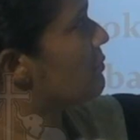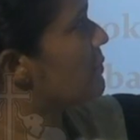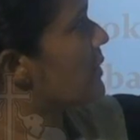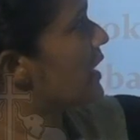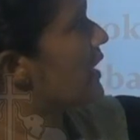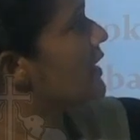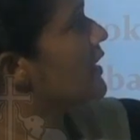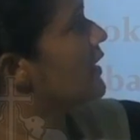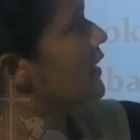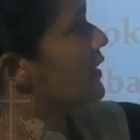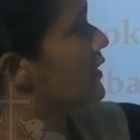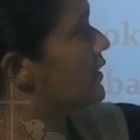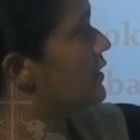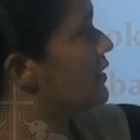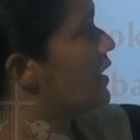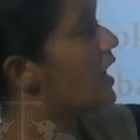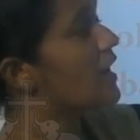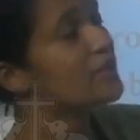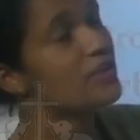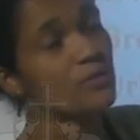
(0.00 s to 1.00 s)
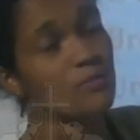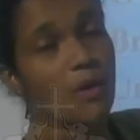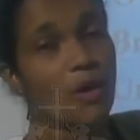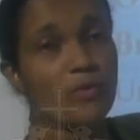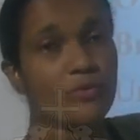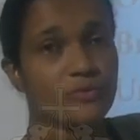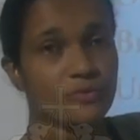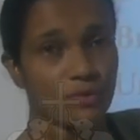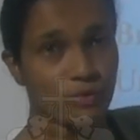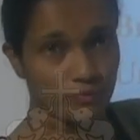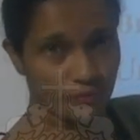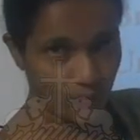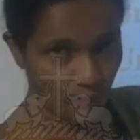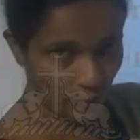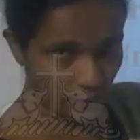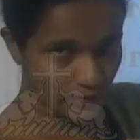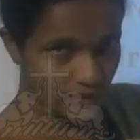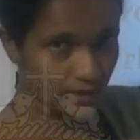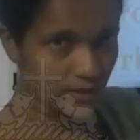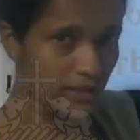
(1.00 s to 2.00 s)
many large amount of
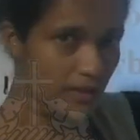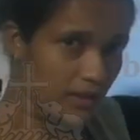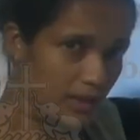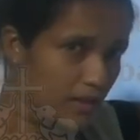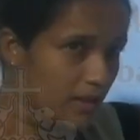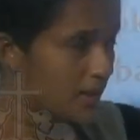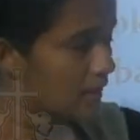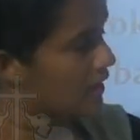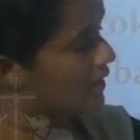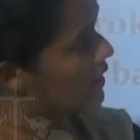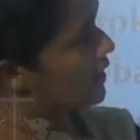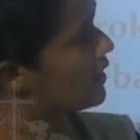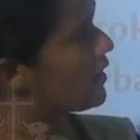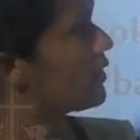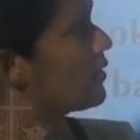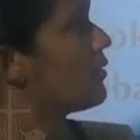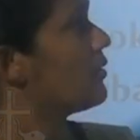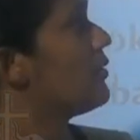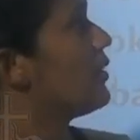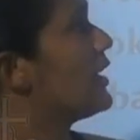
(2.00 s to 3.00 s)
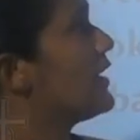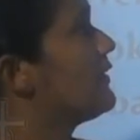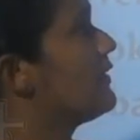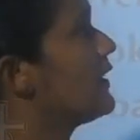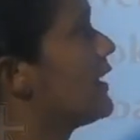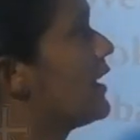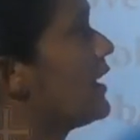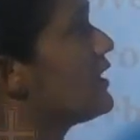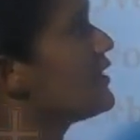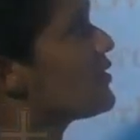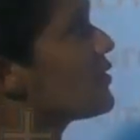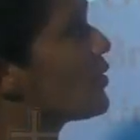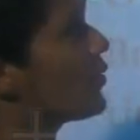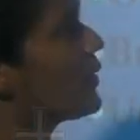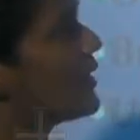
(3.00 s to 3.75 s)
water going there, so